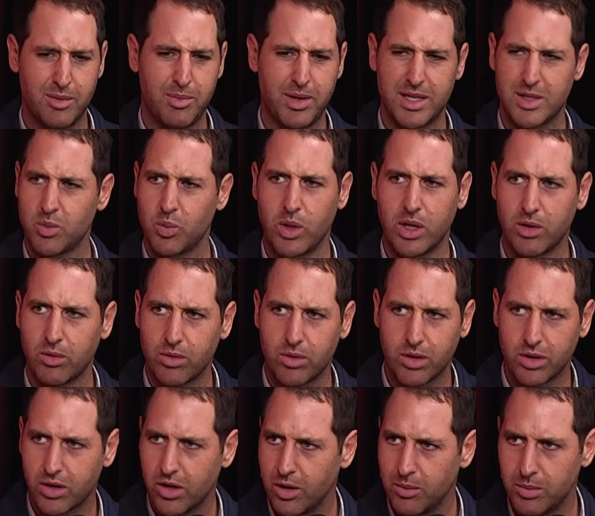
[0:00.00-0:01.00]
the best winger in
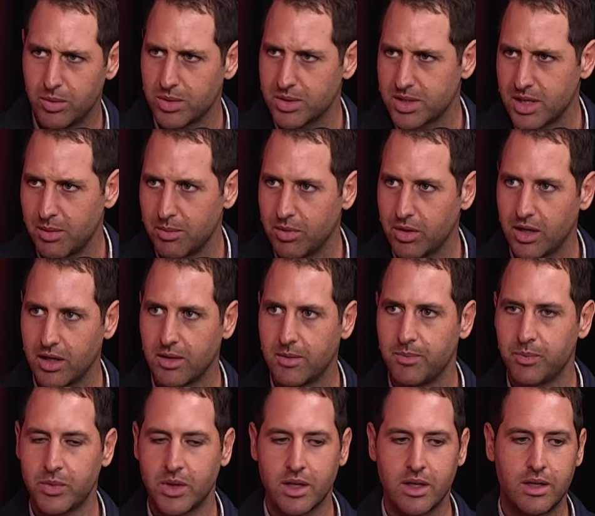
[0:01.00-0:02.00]
the comp or something.
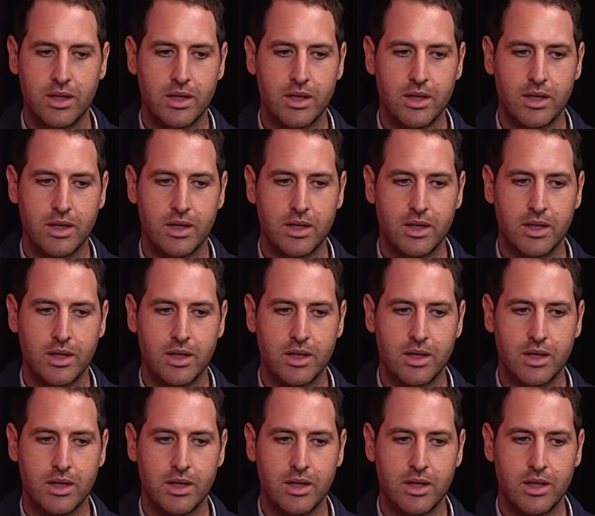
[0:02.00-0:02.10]
Mm.